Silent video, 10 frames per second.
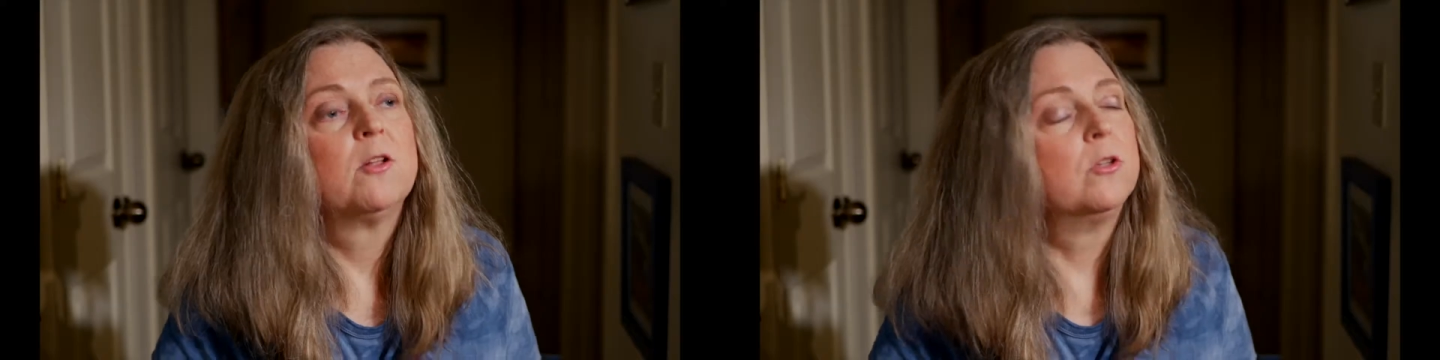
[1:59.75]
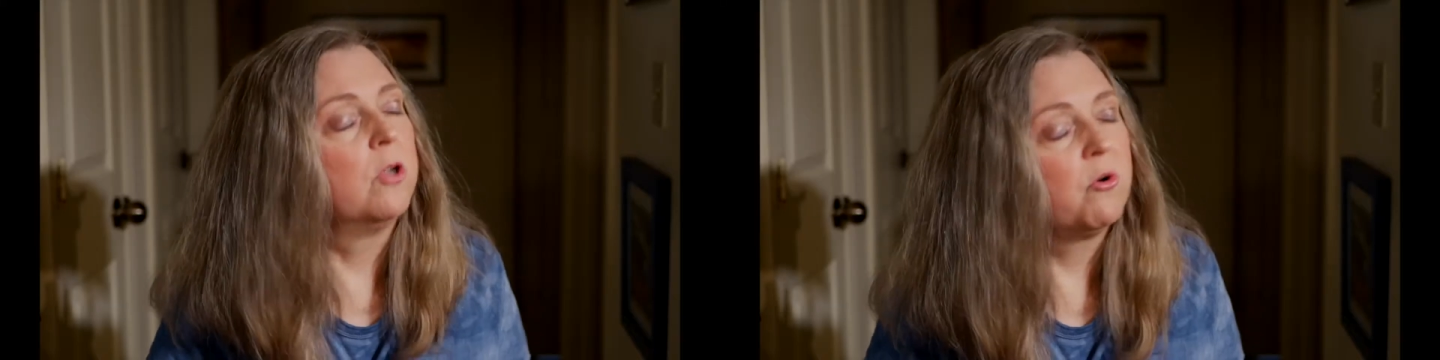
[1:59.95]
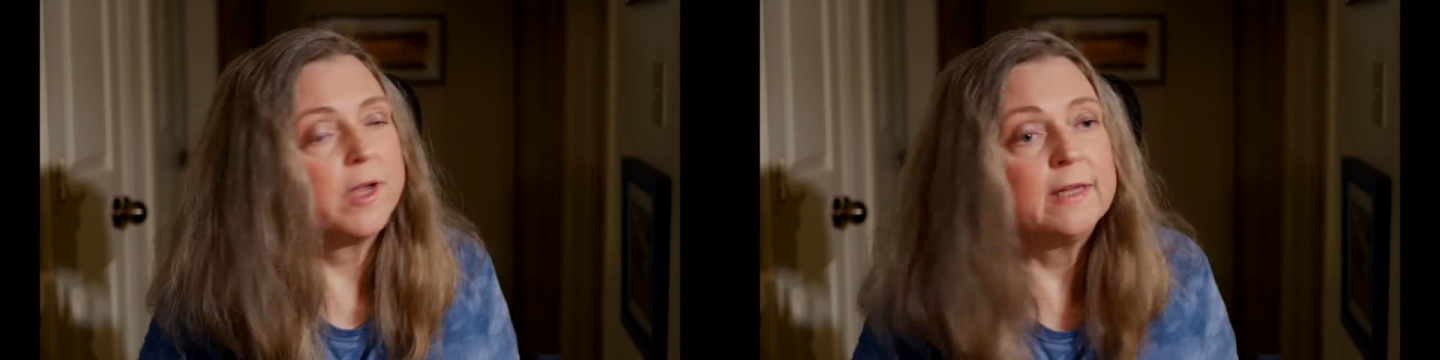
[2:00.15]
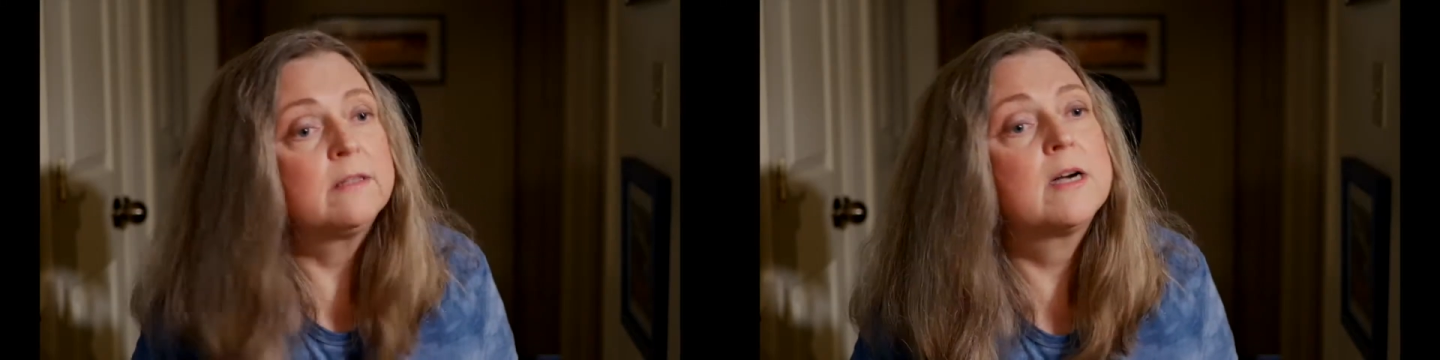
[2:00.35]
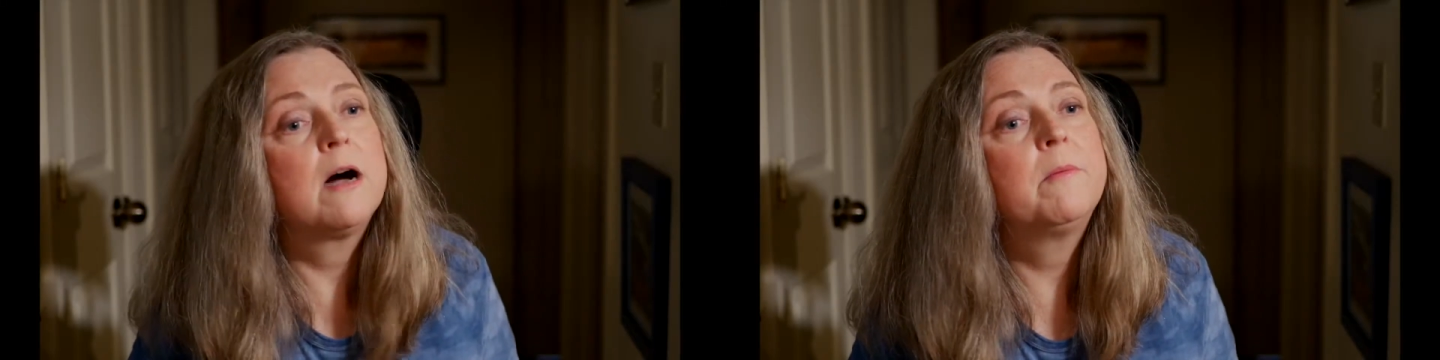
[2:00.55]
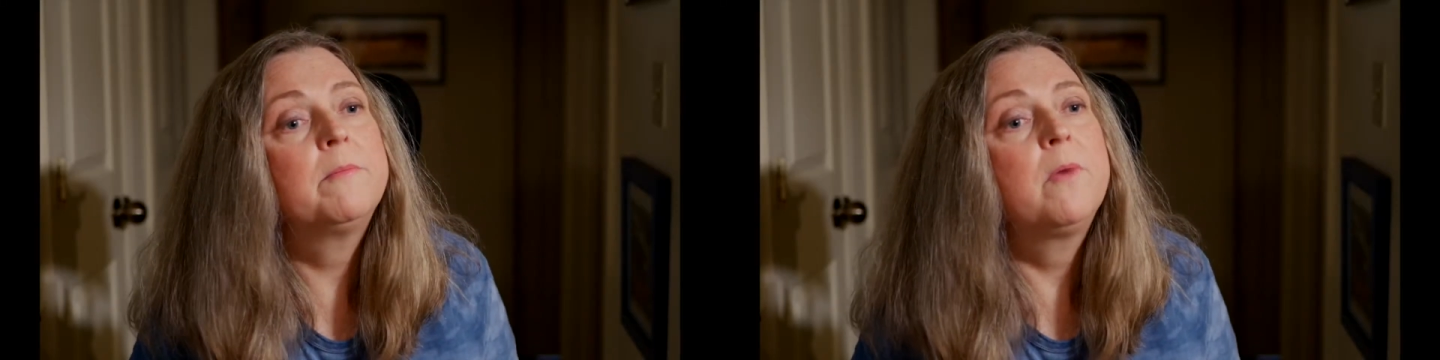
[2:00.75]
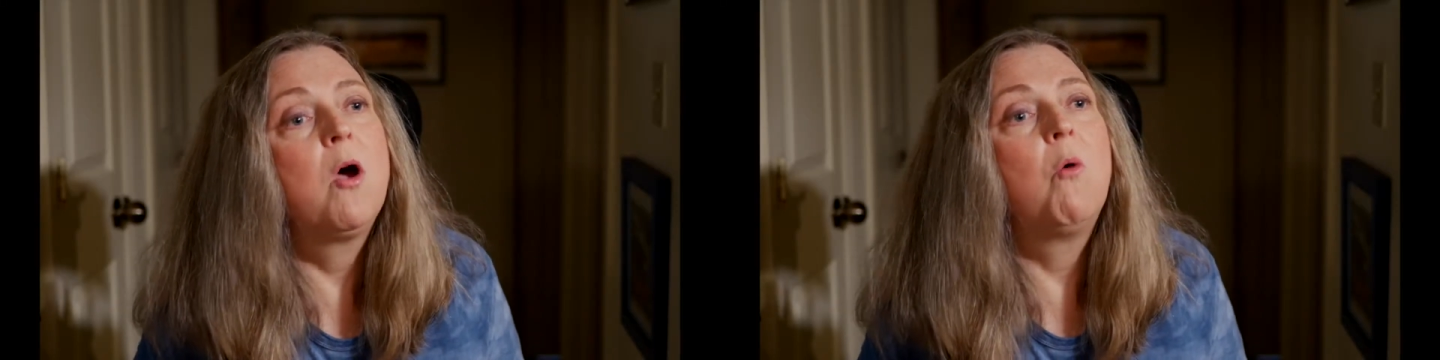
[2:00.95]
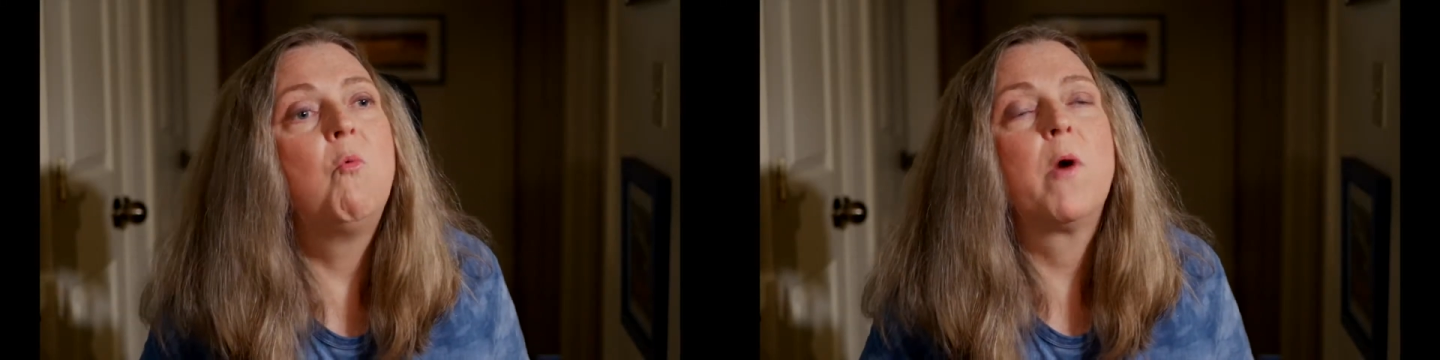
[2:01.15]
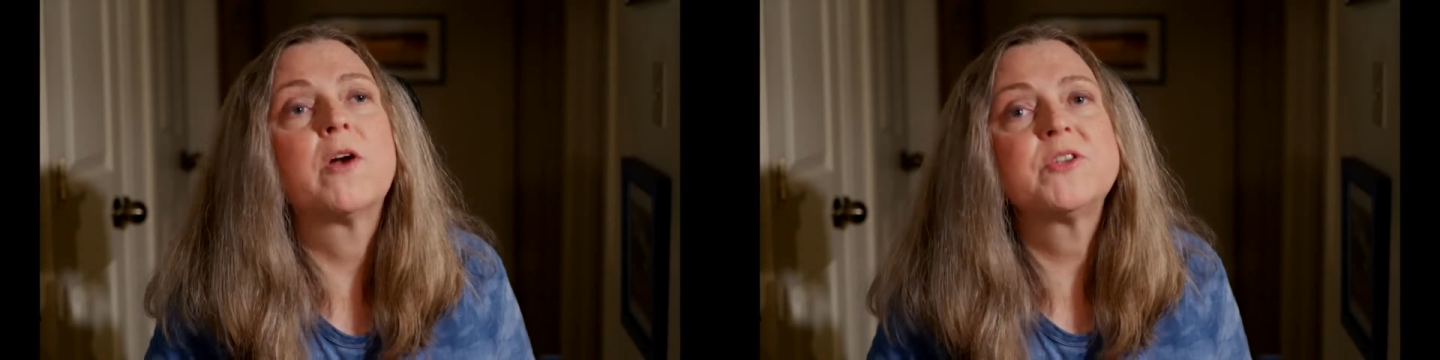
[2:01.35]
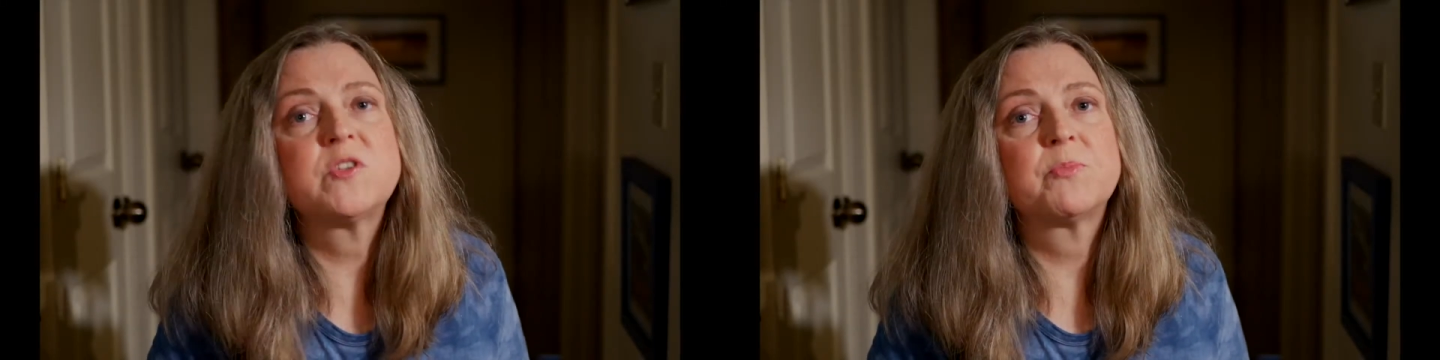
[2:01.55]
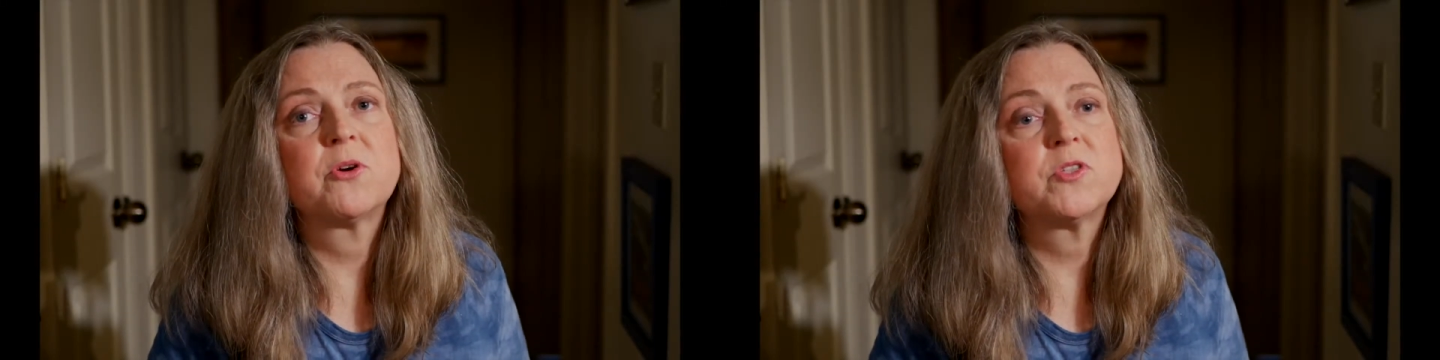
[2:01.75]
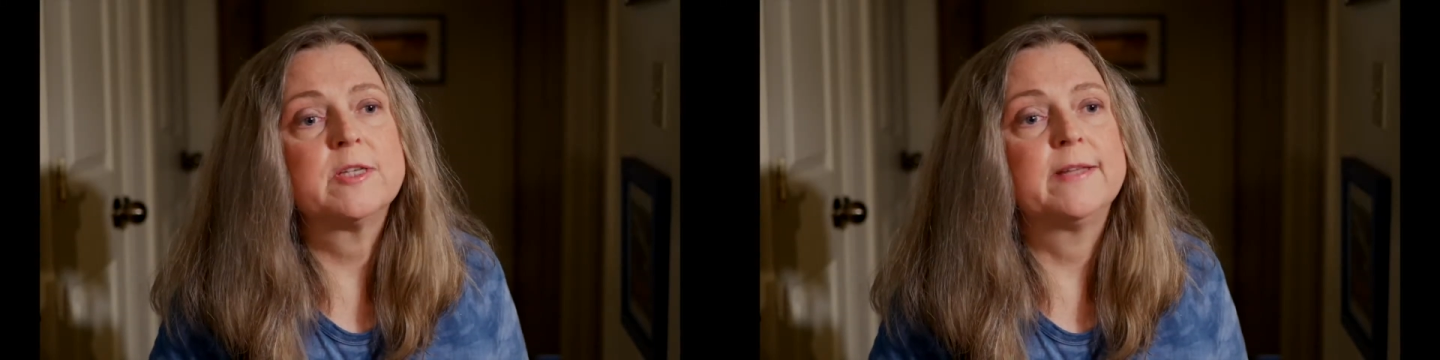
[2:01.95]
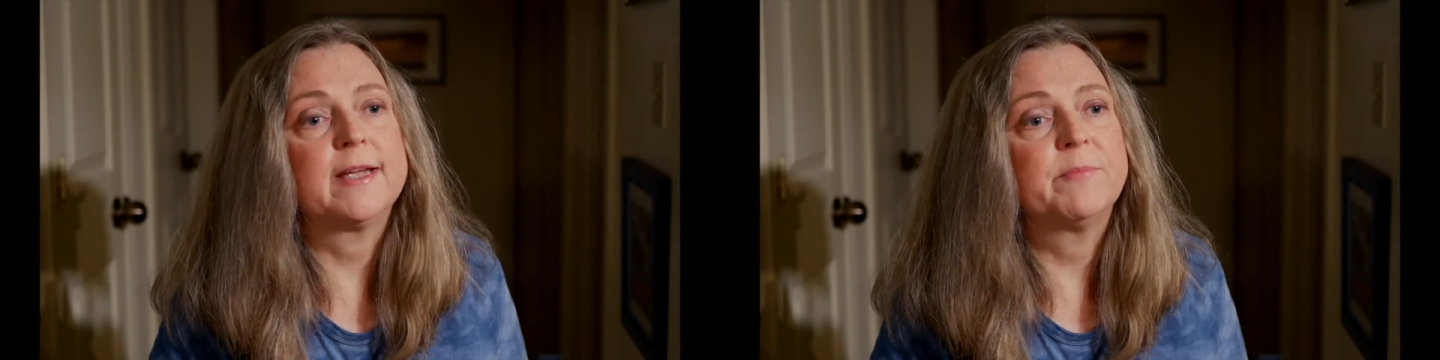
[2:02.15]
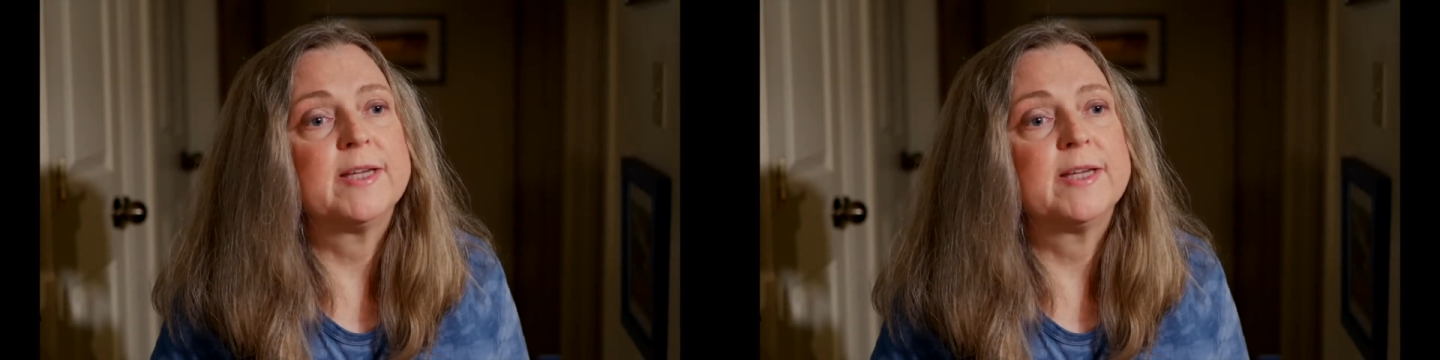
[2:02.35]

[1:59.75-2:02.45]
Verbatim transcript: low income? Where does a person like